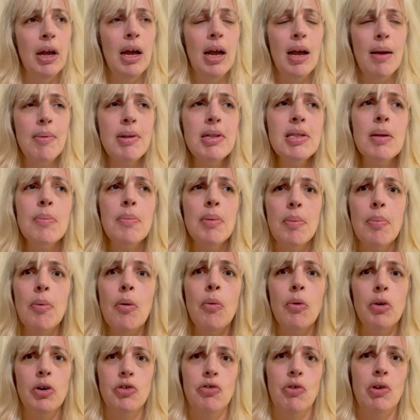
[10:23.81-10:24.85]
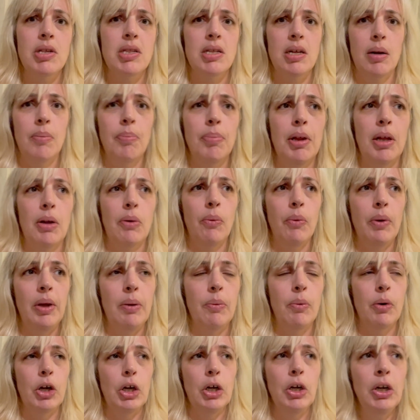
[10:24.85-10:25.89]
I mean, some people were dressed up like we
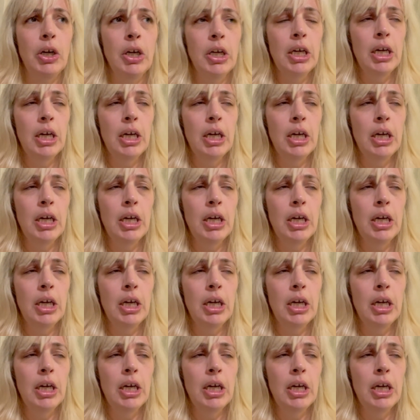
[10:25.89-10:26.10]
were,